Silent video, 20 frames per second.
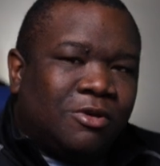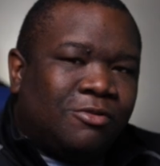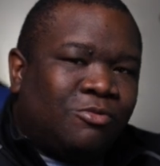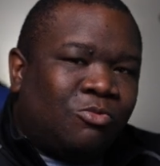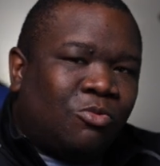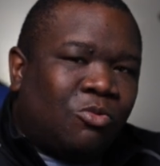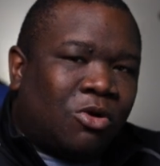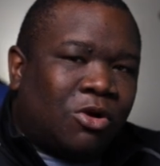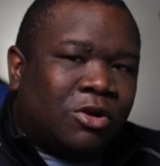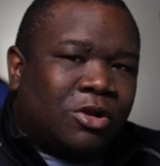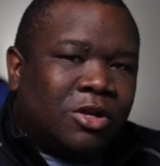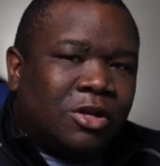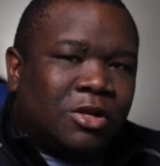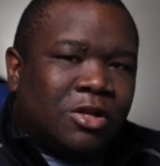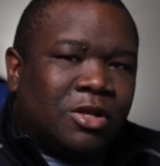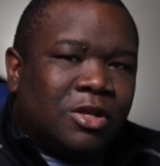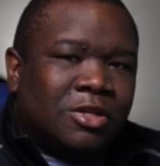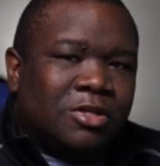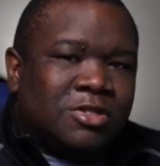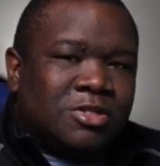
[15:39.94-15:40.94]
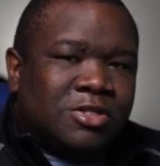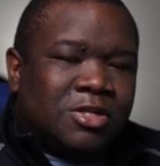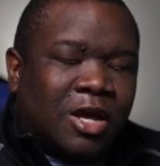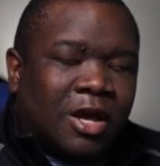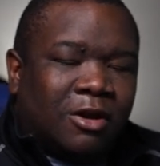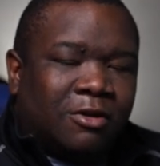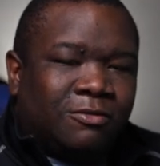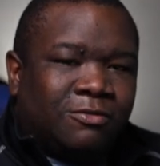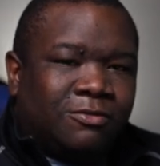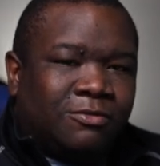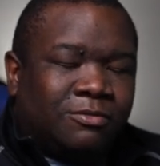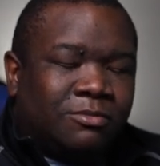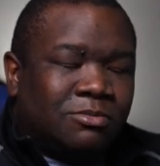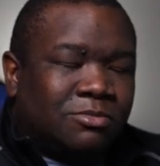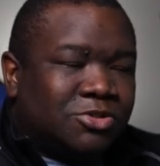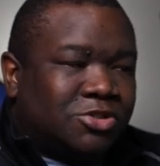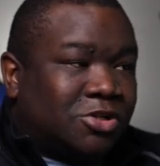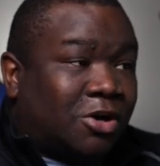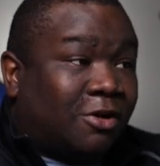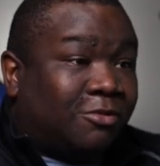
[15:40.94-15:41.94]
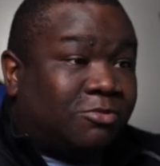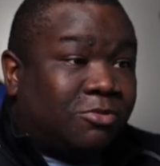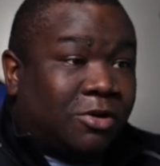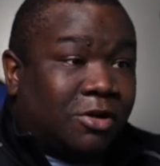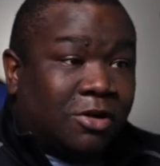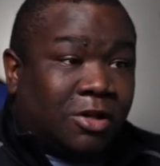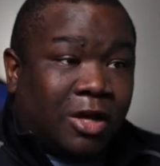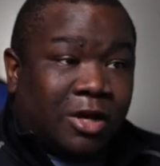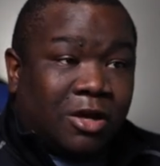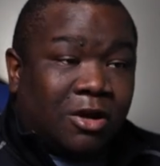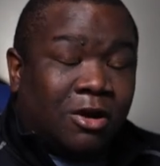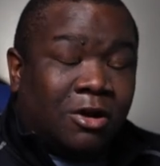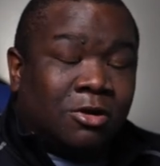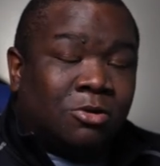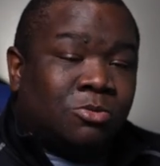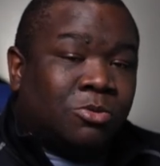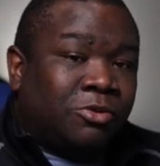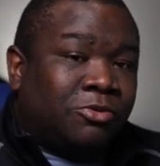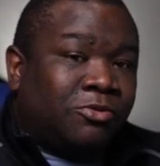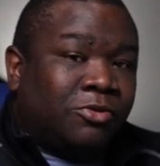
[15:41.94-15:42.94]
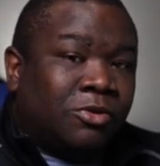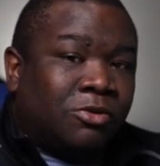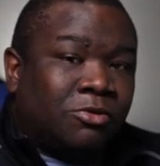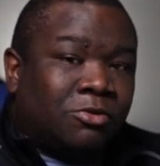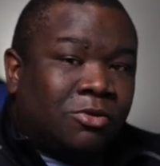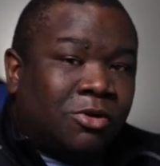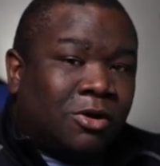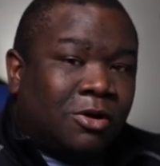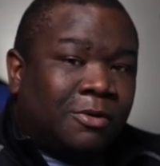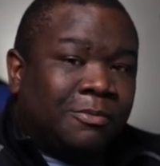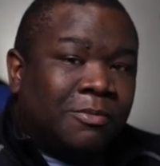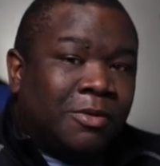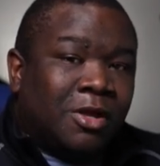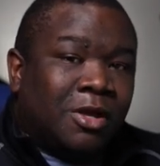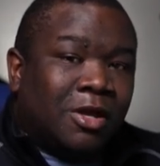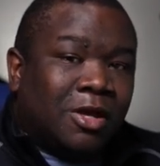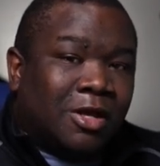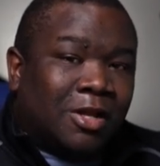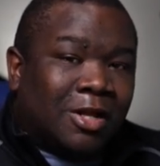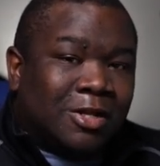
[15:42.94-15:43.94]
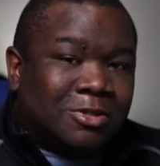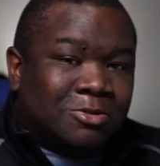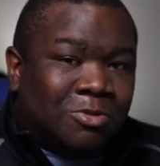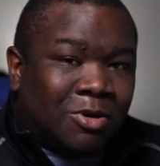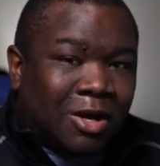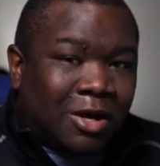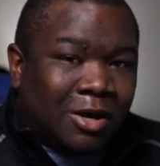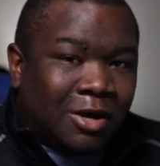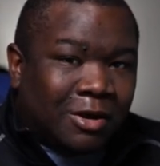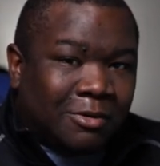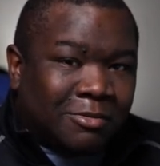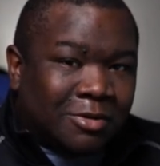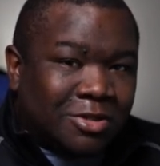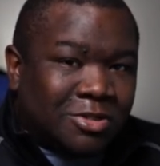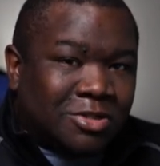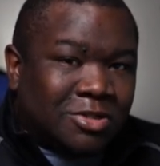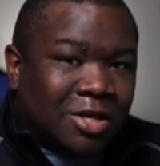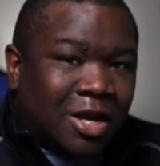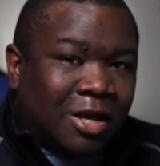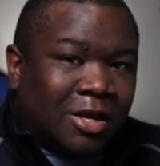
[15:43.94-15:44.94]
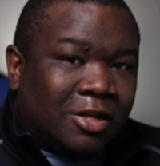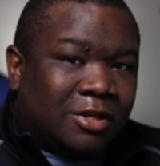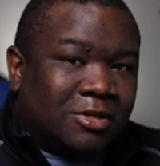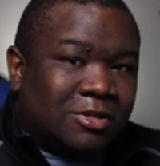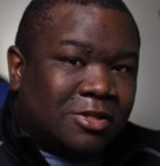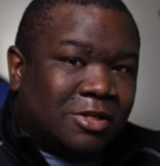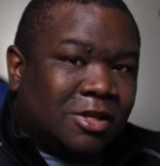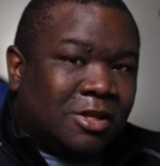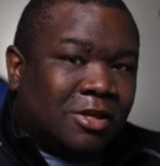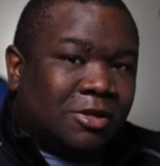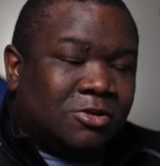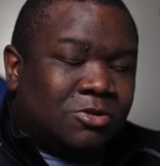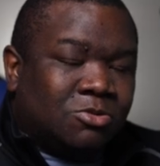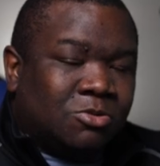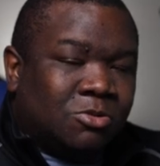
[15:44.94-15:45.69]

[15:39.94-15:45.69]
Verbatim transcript: of working inside of software like ON1 Photo Raw. And that's why I'm excited to get